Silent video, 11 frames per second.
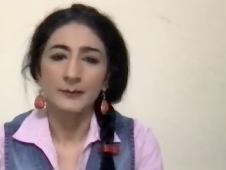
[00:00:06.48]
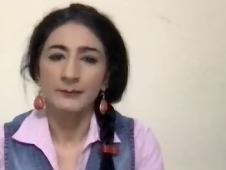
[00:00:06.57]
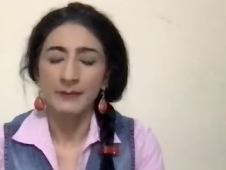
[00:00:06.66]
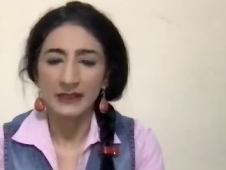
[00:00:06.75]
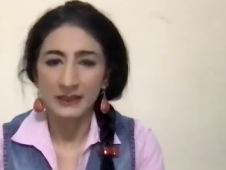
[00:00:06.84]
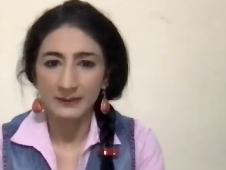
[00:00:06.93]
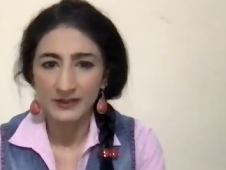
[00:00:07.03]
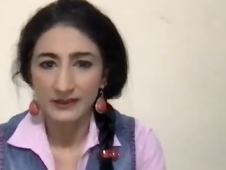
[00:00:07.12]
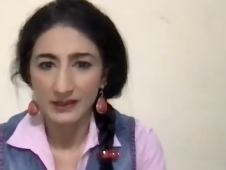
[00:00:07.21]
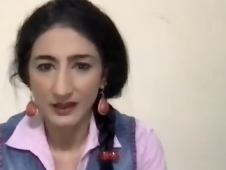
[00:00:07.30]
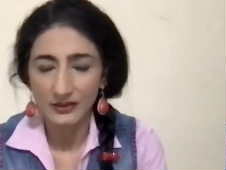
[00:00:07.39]
My name is
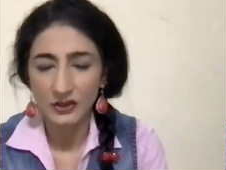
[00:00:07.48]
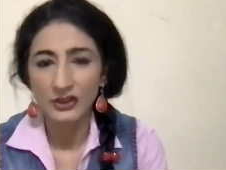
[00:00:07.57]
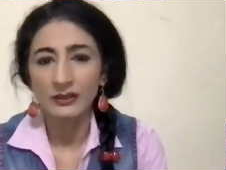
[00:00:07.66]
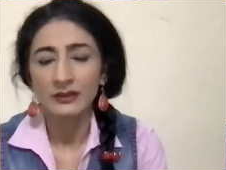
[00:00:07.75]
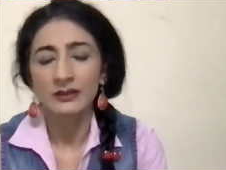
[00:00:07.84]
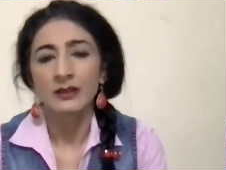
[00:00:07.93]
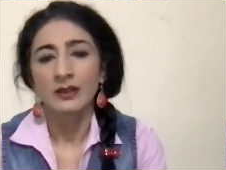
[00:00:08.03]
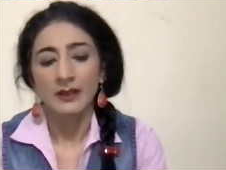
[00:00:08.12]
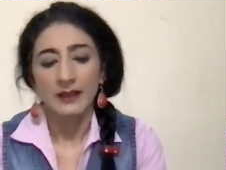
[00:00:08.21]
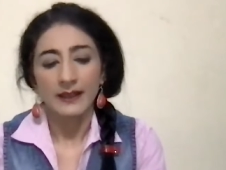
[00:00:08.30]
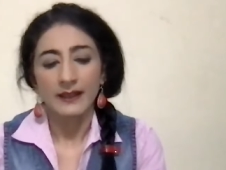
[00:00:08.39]
Nitasha,
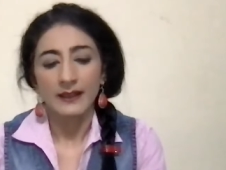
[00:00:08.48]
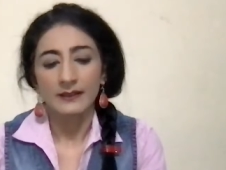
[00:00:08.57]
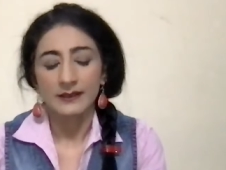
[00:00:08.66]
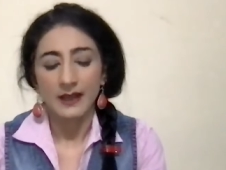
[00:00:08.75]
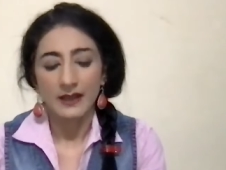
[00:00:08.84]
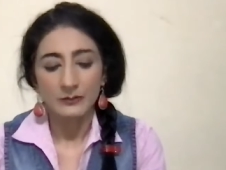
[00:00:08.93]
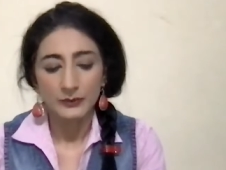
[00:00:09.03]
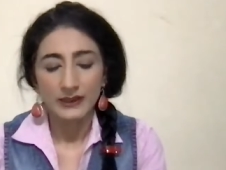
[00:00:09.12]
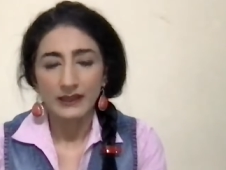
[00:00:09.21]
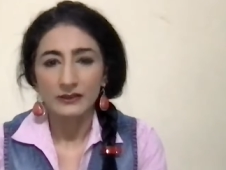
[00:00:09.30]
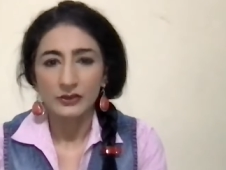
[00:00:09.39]
and I would
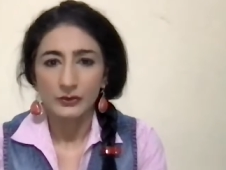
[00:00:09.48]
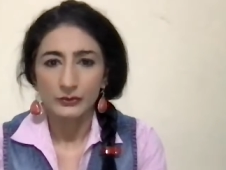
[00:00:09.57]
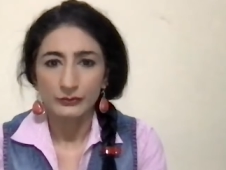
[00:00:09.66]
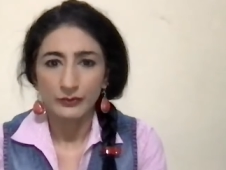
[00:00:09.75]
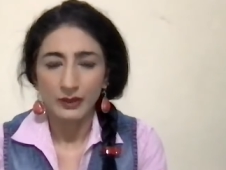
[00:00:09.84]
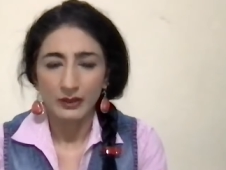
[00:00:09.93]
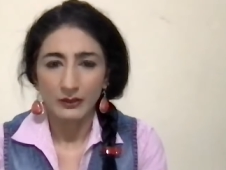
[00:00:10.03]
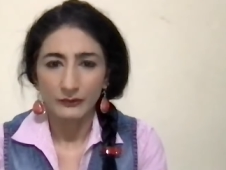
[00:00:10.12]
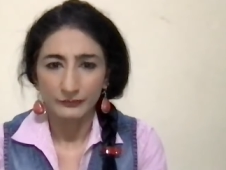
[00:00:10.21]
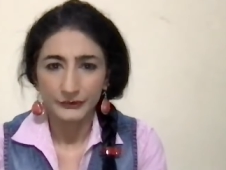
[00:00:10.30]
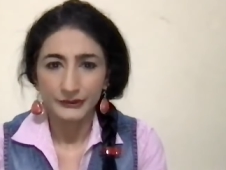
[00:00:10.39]
like to
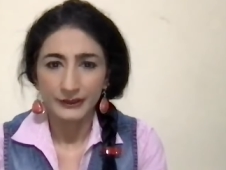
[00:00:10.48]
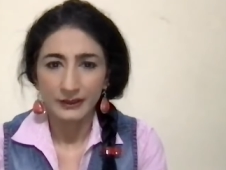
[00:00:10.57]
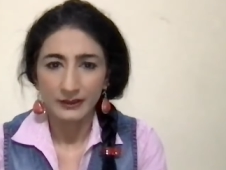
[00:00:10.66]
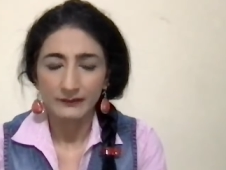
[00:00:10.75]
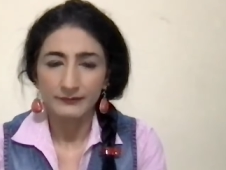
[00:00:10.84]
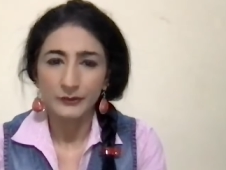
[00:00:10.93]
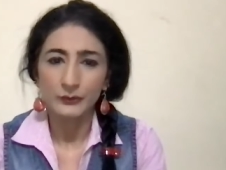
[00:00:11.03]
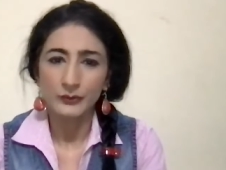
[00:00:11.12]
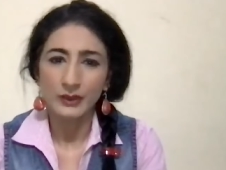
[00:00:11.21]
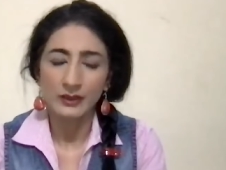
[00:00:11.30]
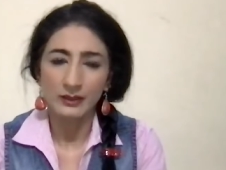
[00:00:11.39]
offer a
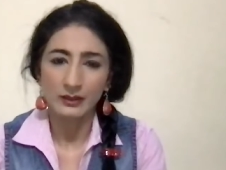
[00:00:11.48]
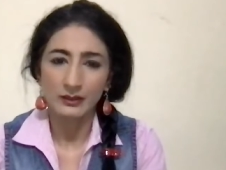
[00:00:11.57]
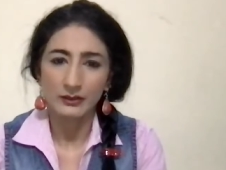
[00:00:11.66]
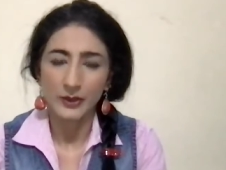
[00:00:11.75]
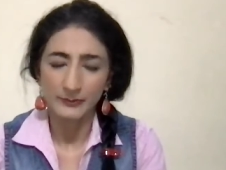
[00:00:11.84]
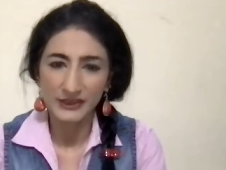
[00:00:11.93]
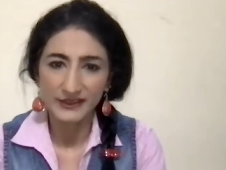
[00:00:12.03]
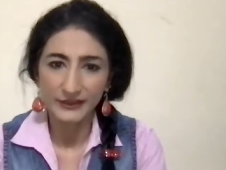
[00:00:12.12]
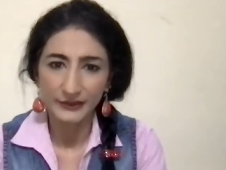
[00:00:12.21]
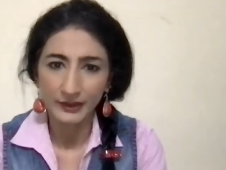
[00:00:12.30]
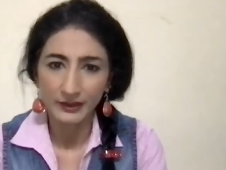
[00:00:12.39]
few comments
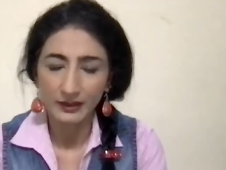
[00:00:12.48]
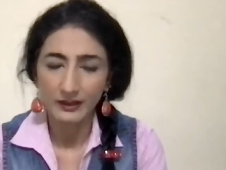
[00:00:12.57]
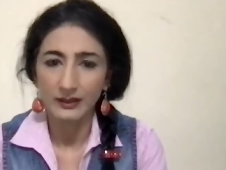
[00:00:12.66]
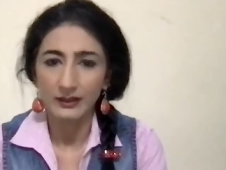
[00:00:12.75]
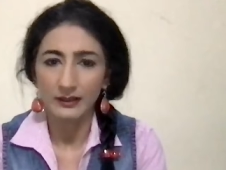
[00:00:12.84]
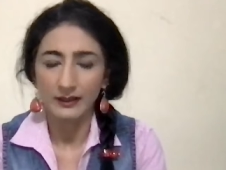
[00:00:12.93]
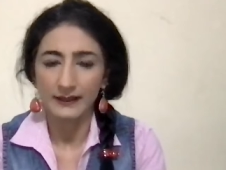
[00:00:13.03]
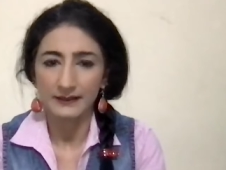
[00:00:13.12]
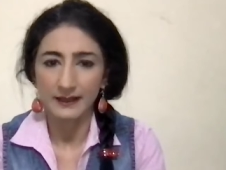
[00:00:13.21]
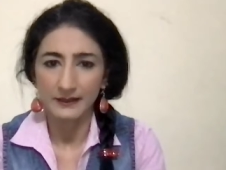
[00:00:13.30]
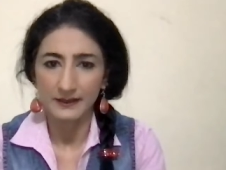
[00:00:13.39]
here
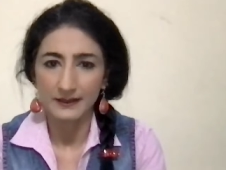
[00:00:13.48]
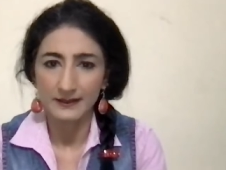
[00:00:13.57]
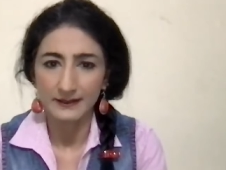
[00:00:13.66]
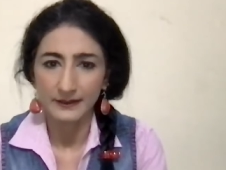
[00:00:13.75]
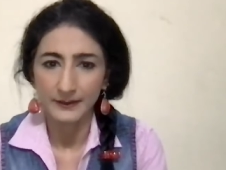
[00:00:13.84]
at this